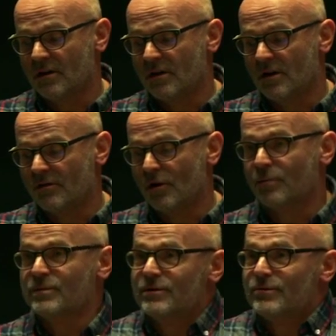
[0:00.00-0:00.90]
the
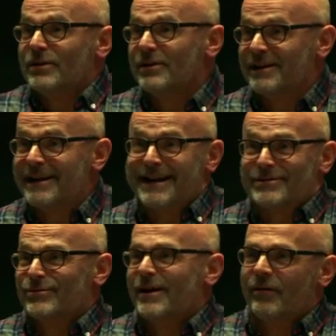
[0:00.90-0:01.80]
options within the
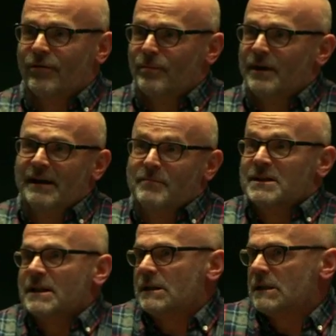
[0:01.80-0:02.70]
national health have been
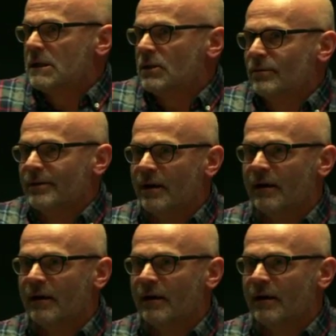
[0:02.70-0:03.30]
limited to